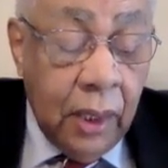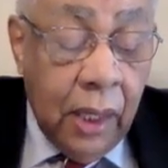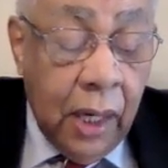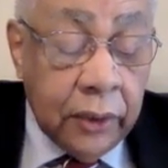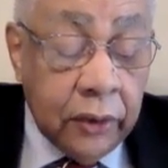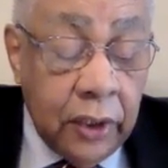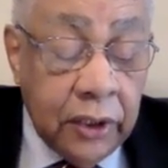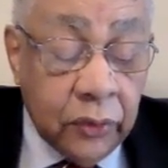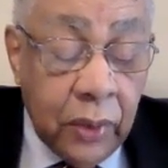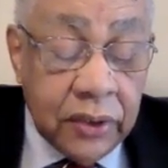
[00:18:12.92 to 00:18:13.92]
And to
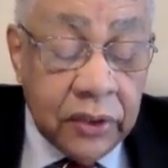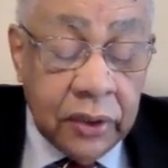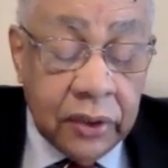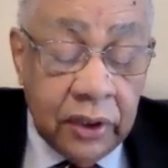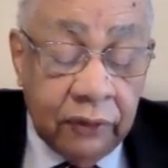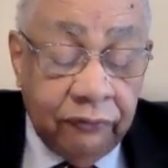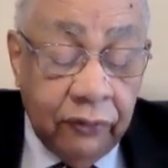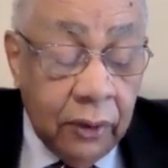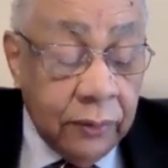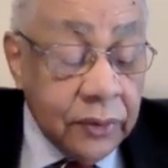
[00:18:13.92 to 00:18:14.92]
these questions, he
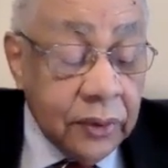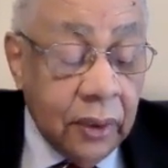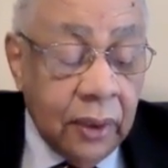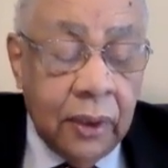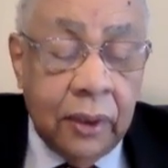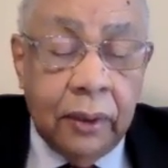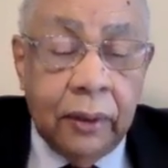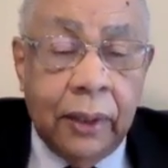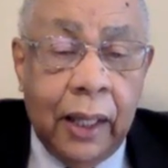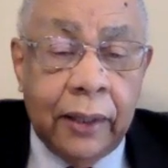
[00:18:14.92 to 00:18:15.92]
affirms
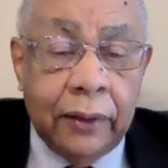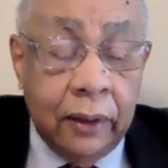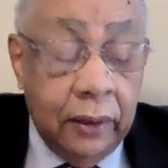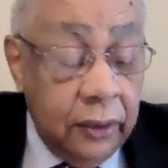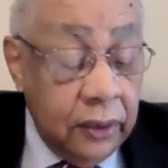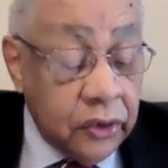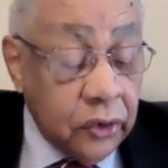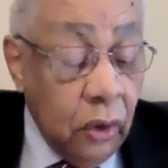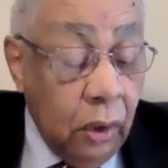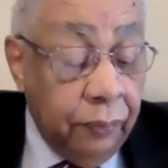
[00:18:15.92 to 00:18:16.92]
that the
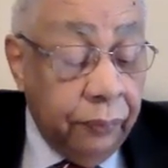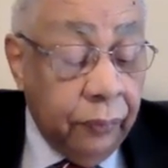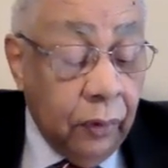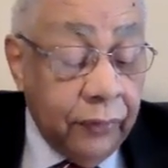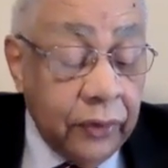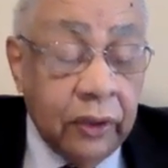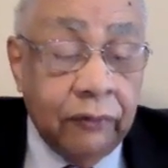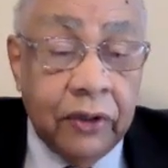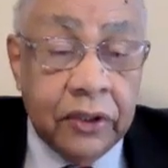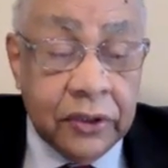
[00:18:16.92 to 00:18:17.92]
scope of a
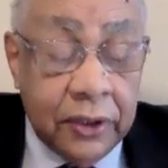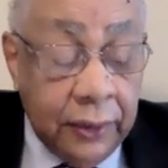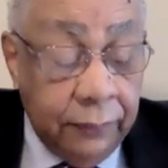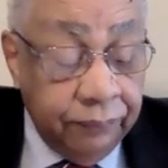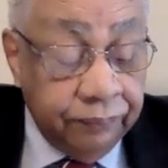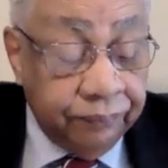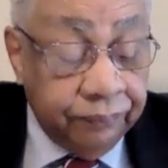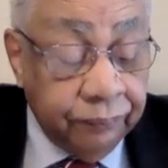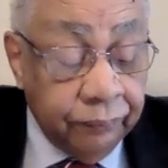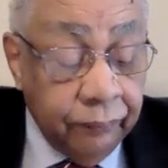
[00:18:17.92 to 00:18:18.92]
university
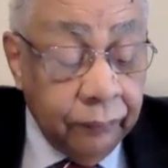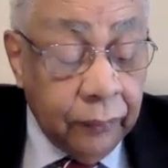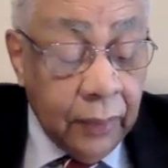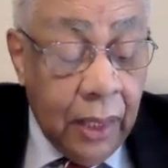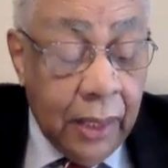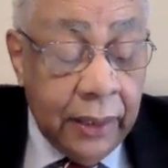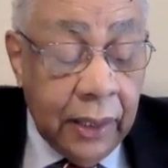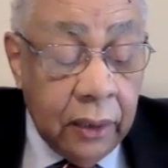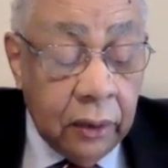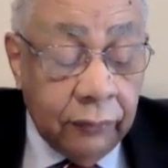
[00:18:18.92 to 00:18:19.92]
and the
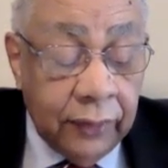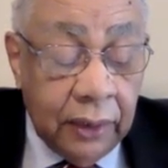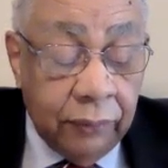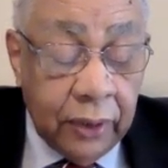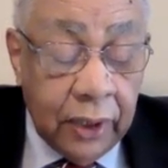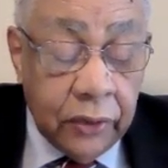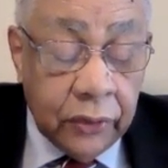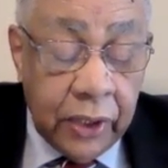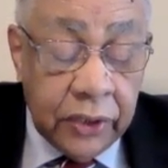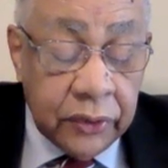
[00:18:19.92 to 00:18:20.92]
end of a liberal
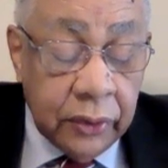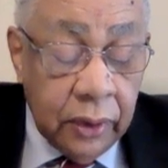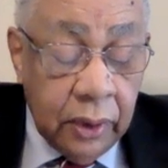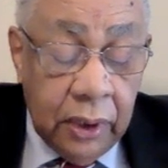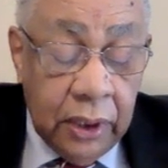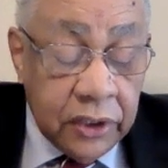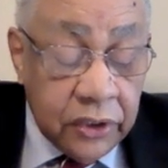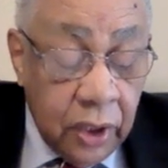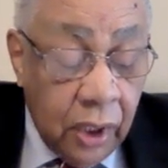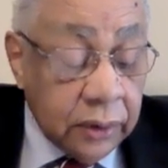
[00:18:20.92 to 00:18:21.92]
education is
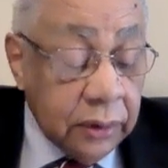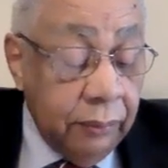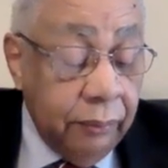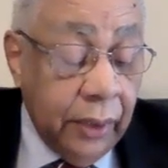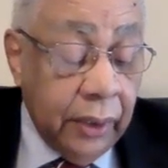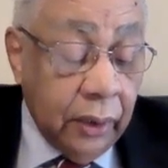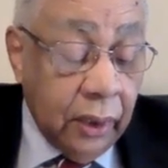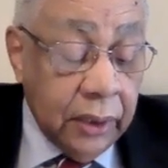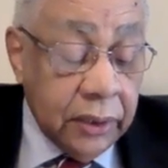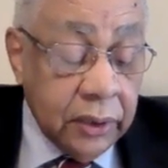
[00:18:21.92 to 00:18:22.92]
not mere
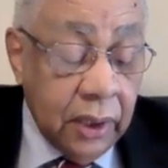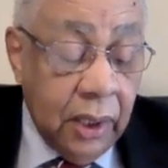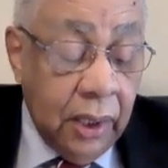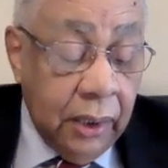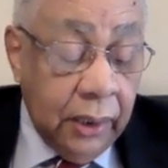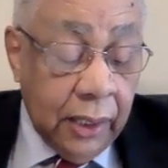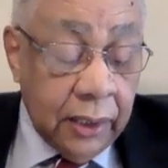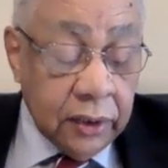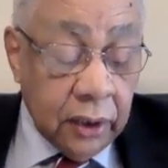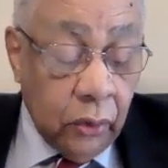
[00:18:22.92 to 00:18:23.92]
knowledge, that
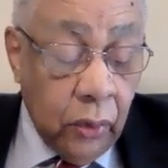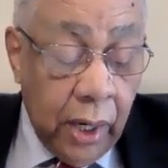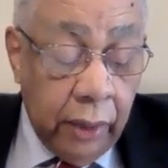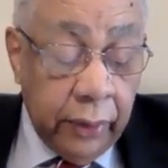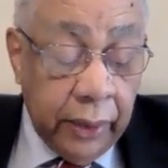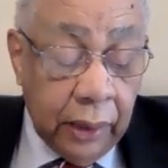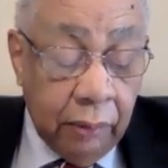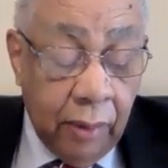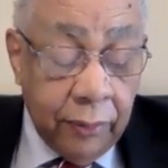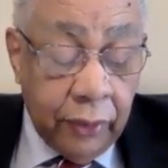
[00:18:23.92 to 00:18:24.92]
is, acquiring and
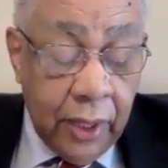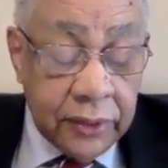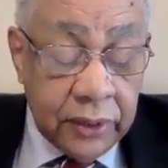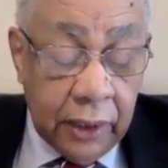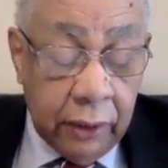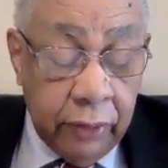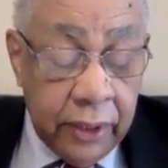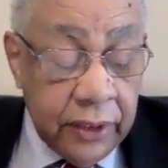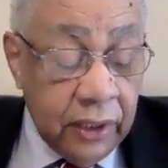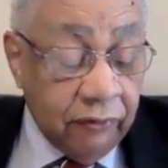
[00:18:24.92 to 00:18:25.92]
memorizing a
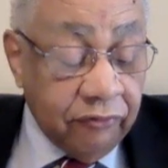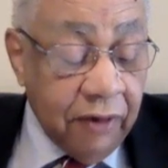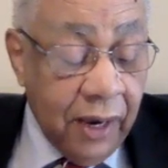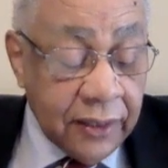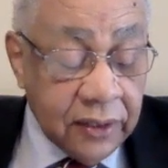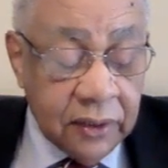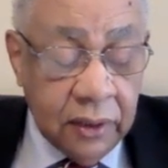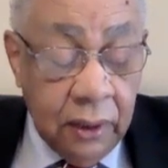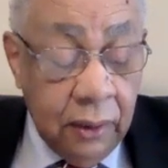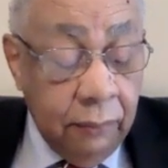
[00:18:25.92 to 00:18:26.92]
great deal of facts,
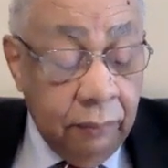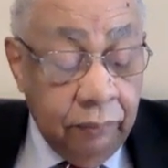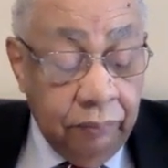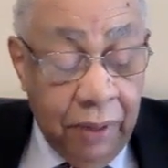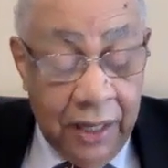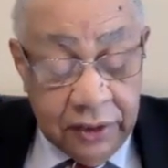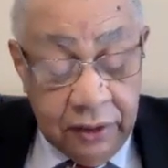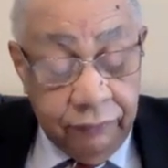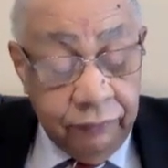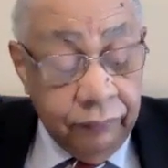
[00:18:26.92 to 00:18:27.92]

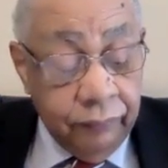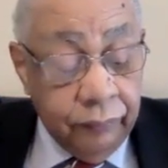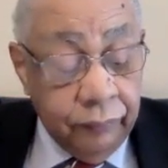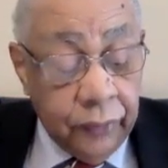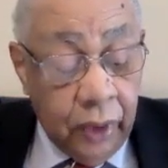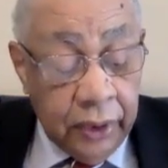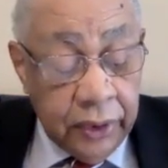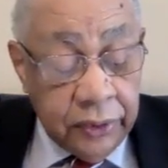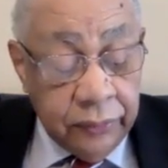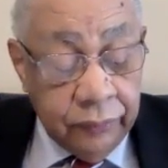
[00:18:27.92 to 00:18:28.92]
passive
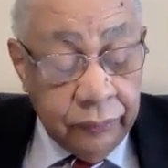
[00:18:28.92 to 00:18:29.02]
knowledge.